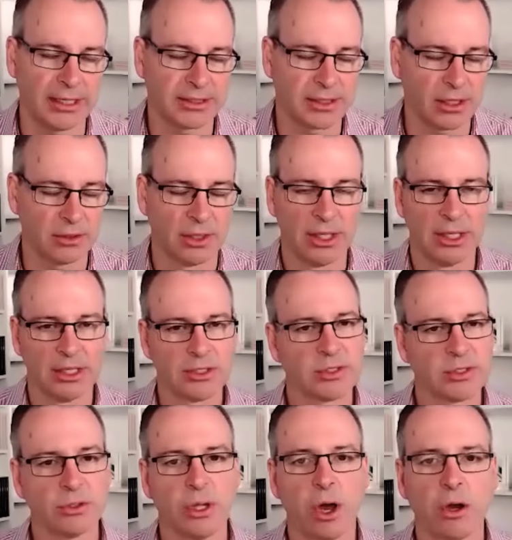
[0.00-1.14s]
So
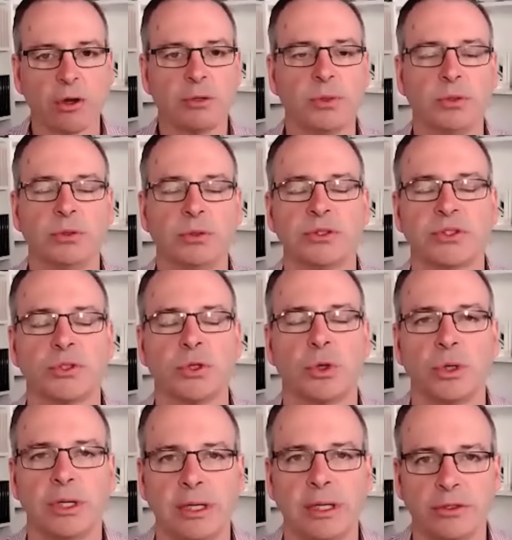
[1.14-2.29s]
still horrible
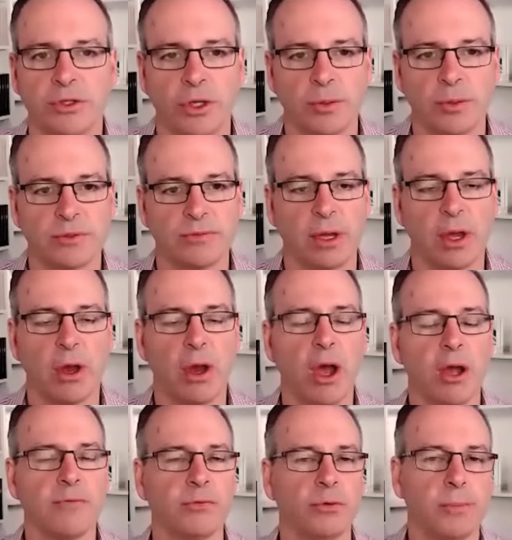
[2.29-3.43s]
story in terms of the
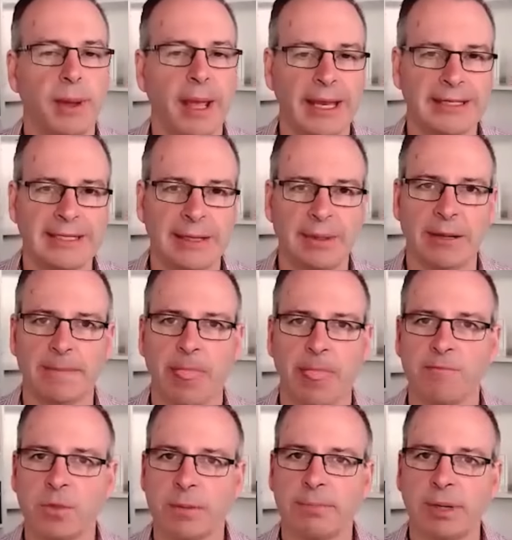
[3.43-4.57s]
overall pandemic,
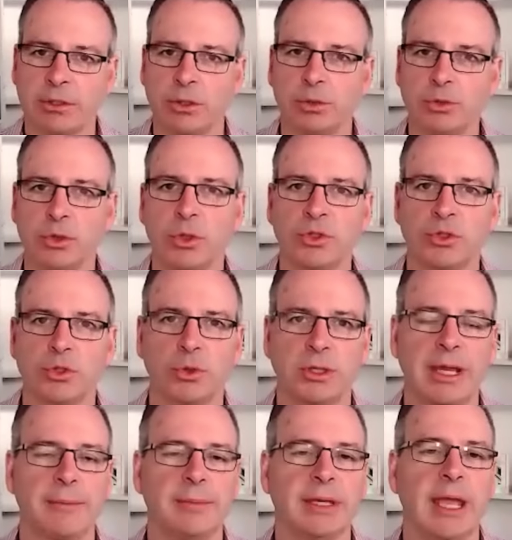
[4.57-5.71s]
but good news story
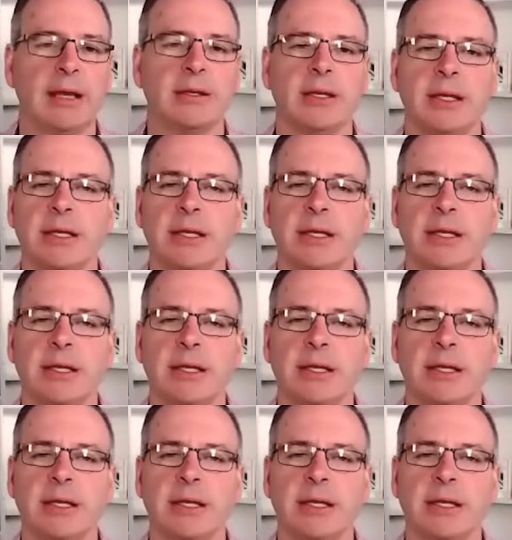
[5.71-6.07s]
coming out.